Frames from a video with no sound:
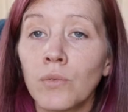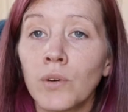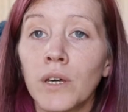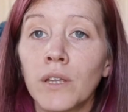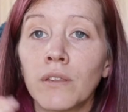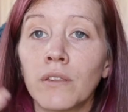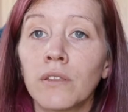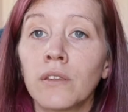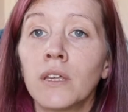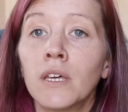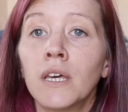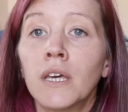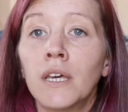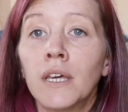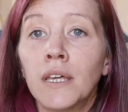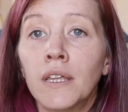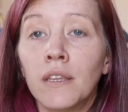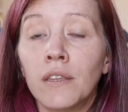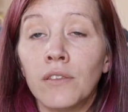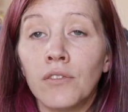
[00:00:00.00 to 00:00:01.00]
with
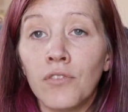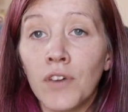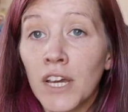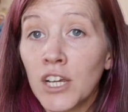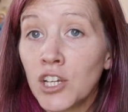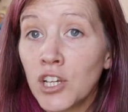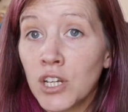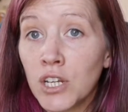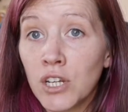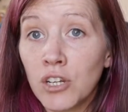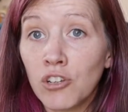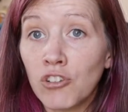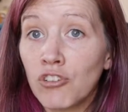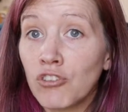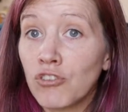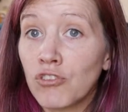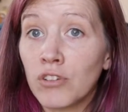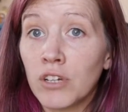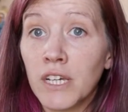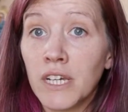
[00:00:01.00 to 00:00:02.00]
the fashion
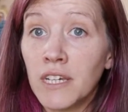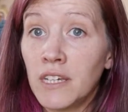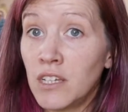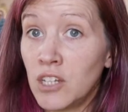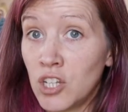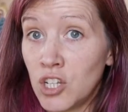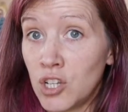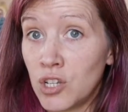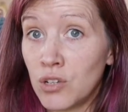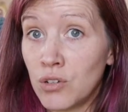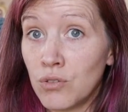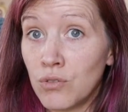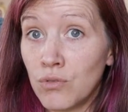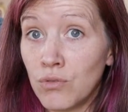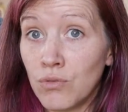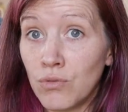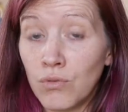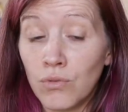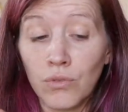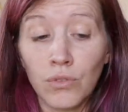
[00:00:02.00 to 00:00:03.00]
industry
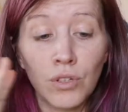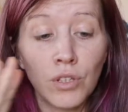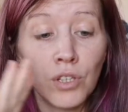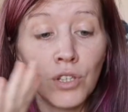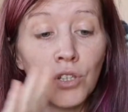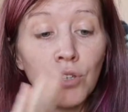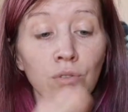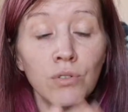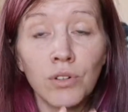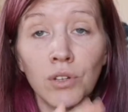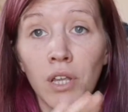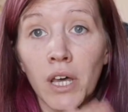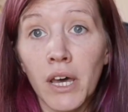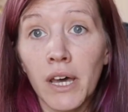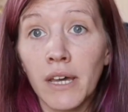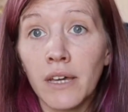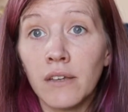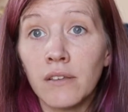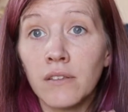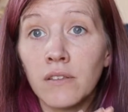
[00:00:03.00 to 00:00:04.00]
to
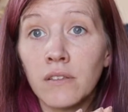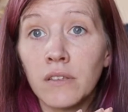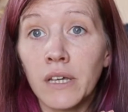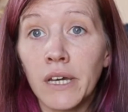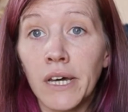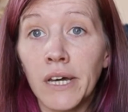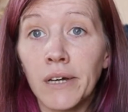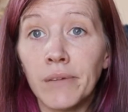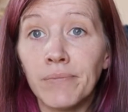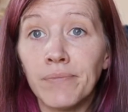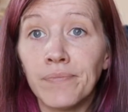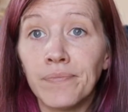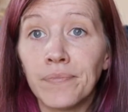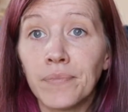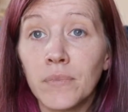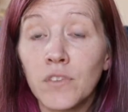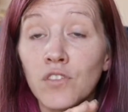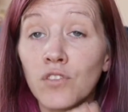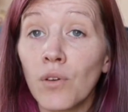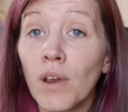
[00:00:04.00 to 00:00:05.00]
utilize
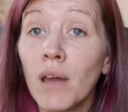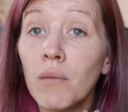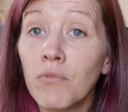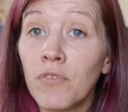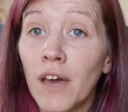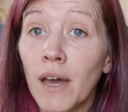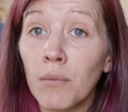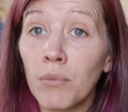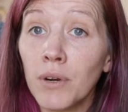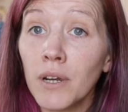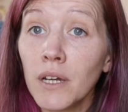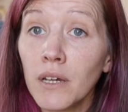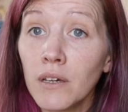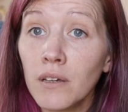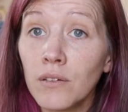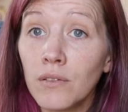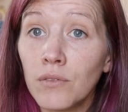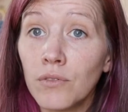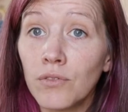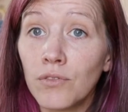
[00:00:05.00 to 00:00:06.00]
scrap fabric
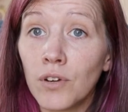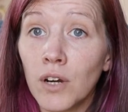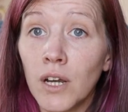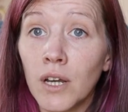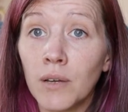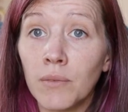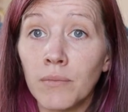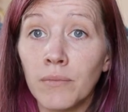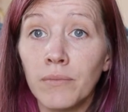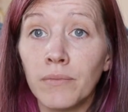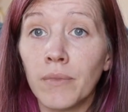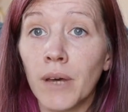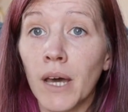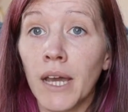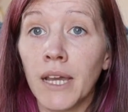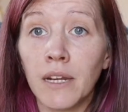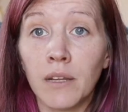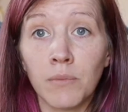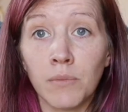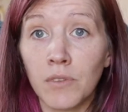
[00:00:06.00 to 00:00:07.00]
from
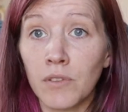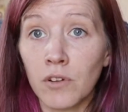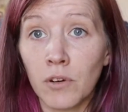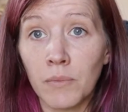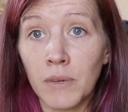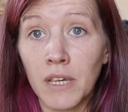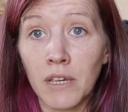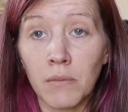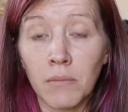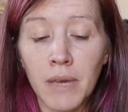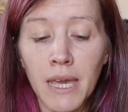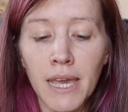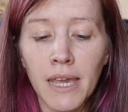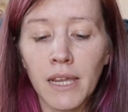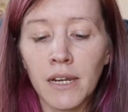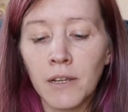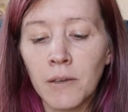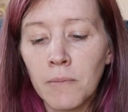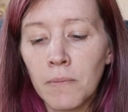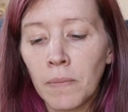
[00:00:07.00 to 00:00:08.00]
items that are being
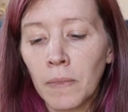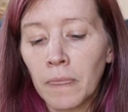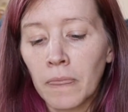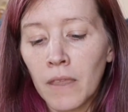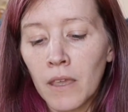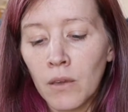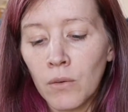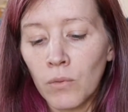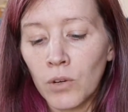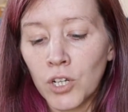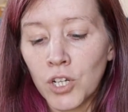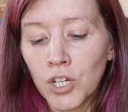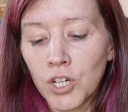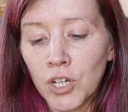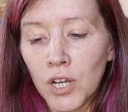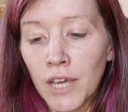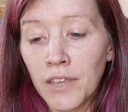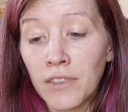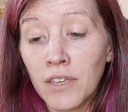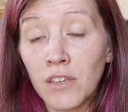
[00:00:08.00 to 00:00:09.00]
made,
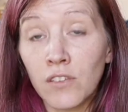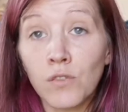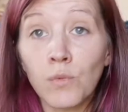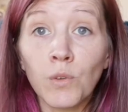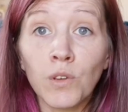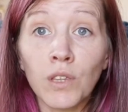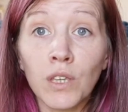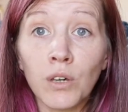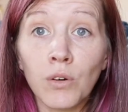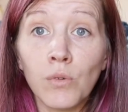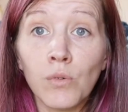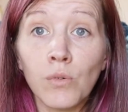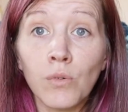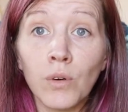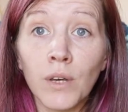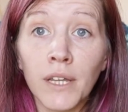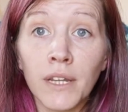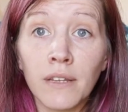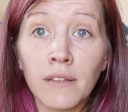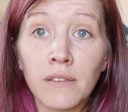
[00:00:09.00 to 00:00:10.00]
which I think is really
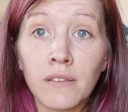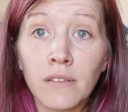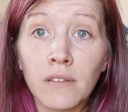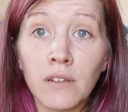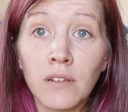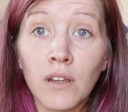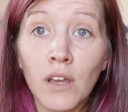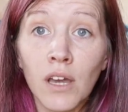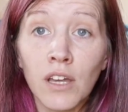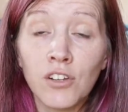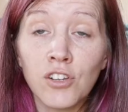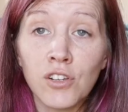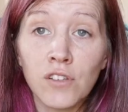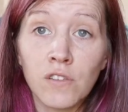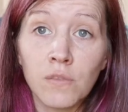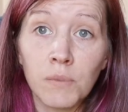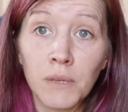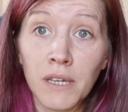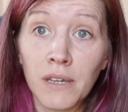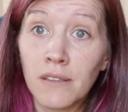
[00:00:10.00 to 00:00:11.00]
cool. And it's not
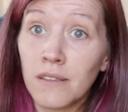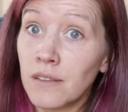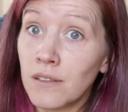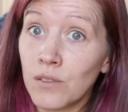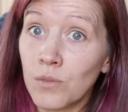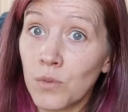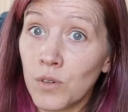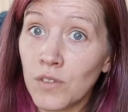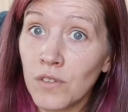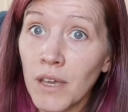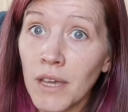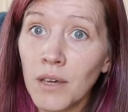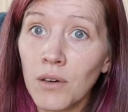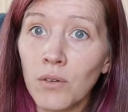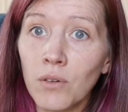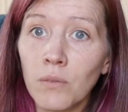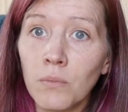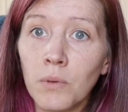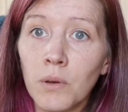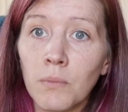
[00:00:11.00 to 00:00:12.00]
just because it's
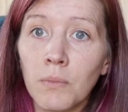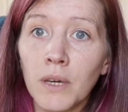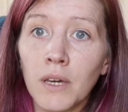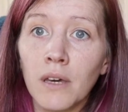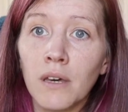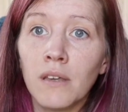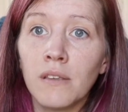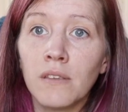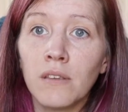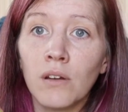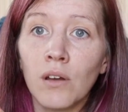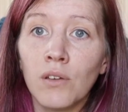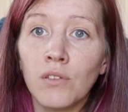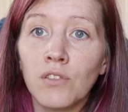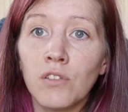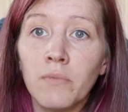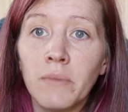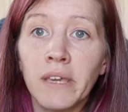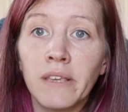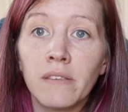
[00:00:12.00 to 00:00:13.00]
recycled, but because it
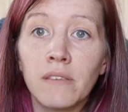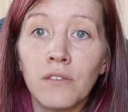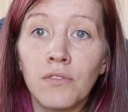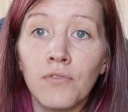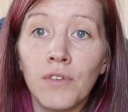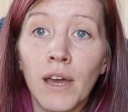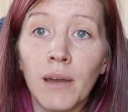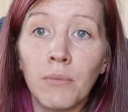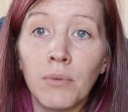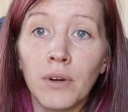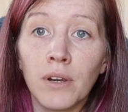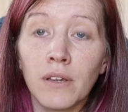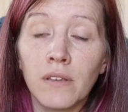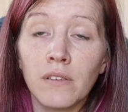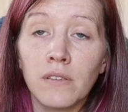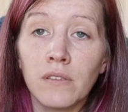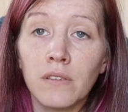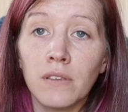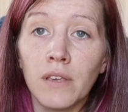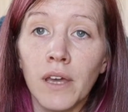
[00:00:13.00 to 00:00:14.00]
also makes the
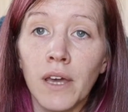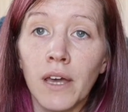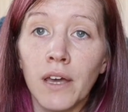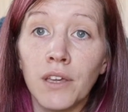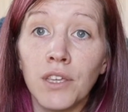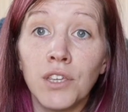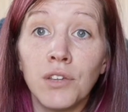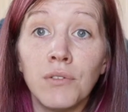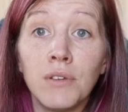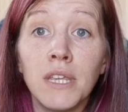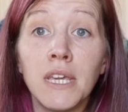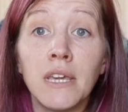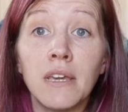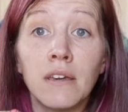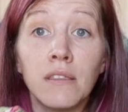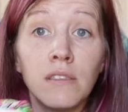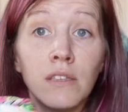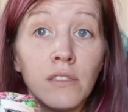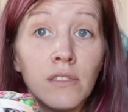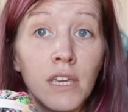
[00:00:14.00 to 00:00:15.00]
fabrics
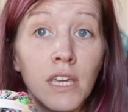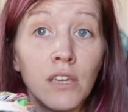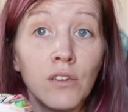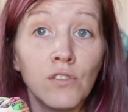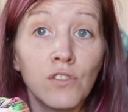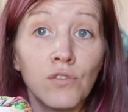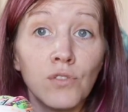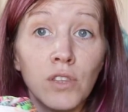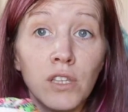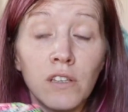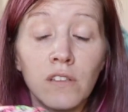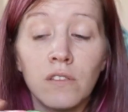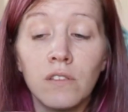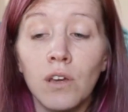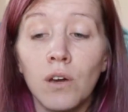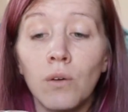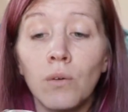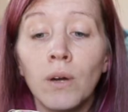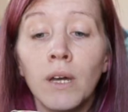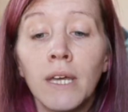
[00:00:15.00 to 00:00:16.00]
unique that they use for these.
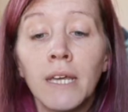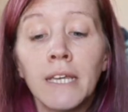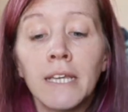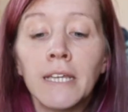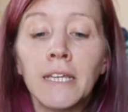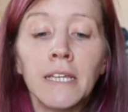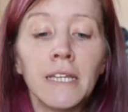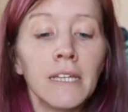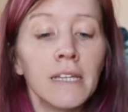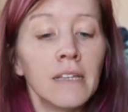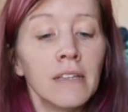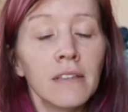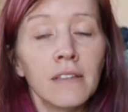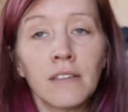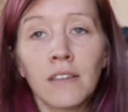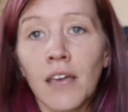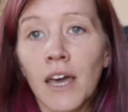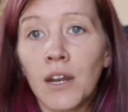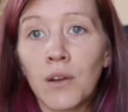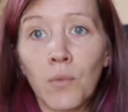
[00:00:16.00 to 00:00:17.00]
So
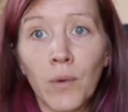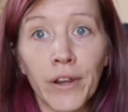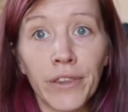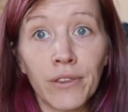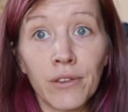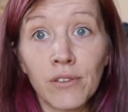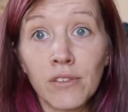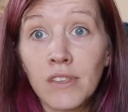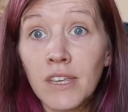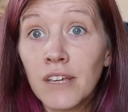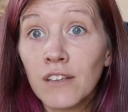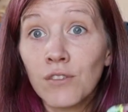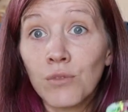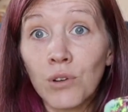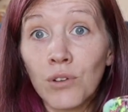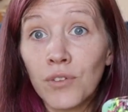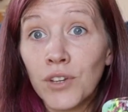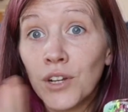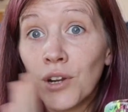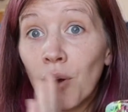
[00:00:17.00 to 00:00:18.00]
it's kind of one of those things
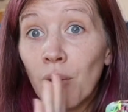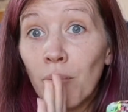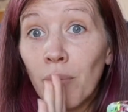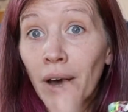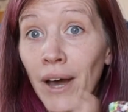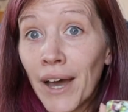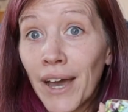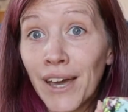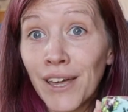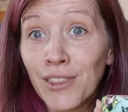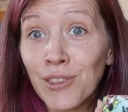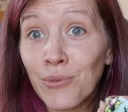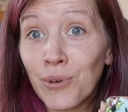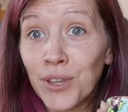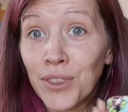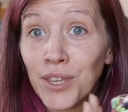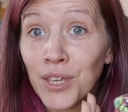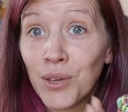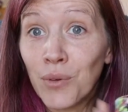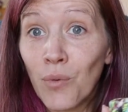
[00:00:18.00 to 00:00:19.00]
where if you don't buy the
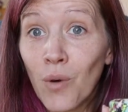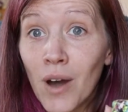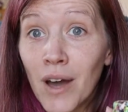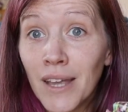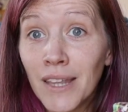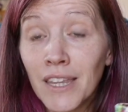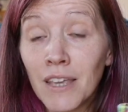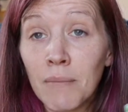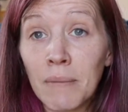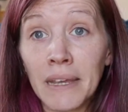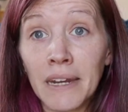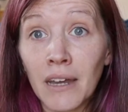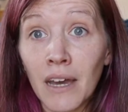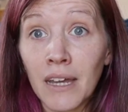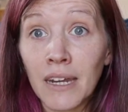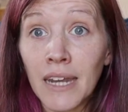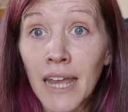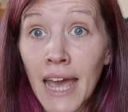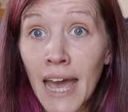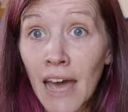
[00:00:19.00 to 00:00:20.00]
one that you want, they may
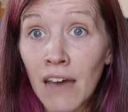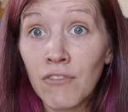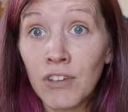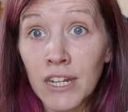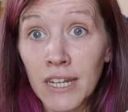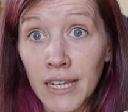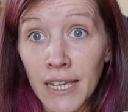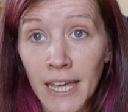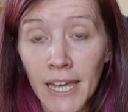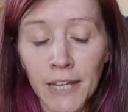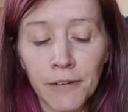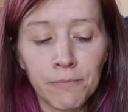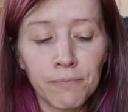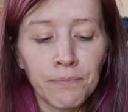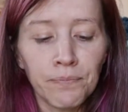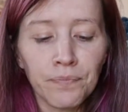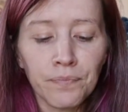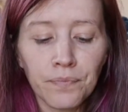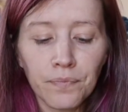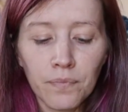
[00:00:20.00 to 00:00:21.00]
not have it
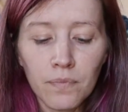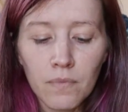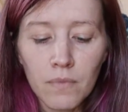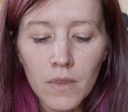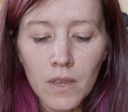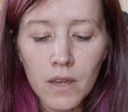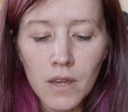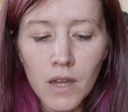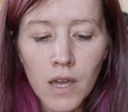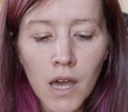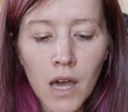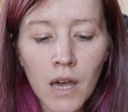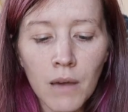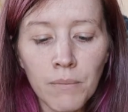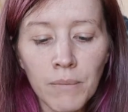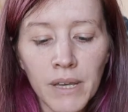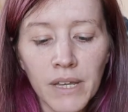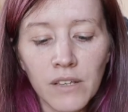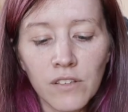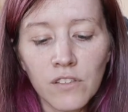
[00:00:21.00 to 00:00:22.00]
again.
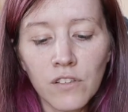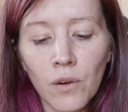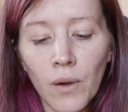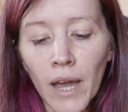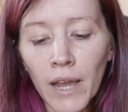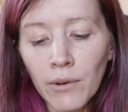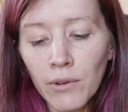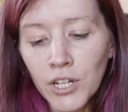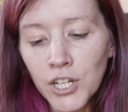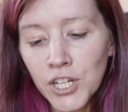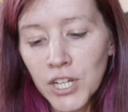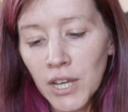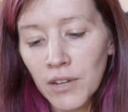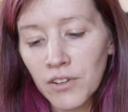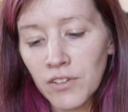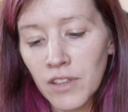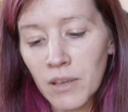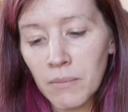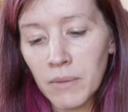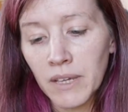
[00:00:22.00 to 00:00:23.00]
So I reached out
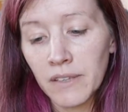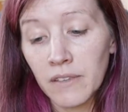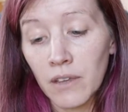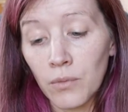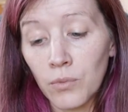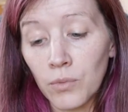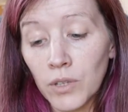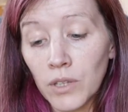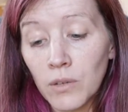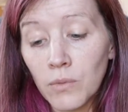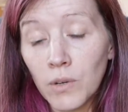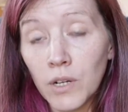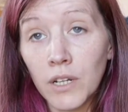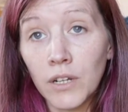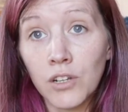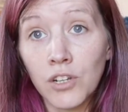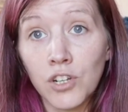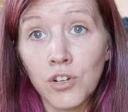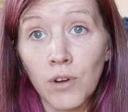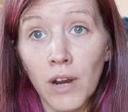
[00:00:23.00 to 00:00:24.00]
to them because I really wanted
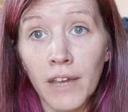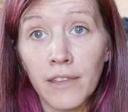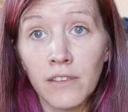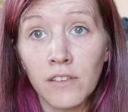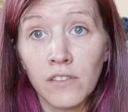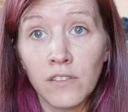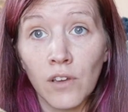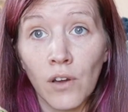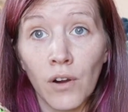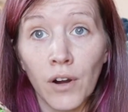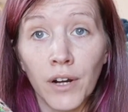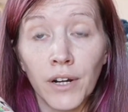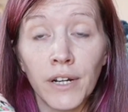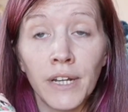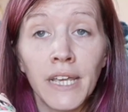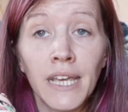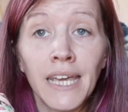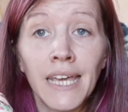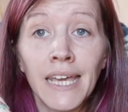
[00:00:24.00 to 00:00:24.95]
to try this yarn.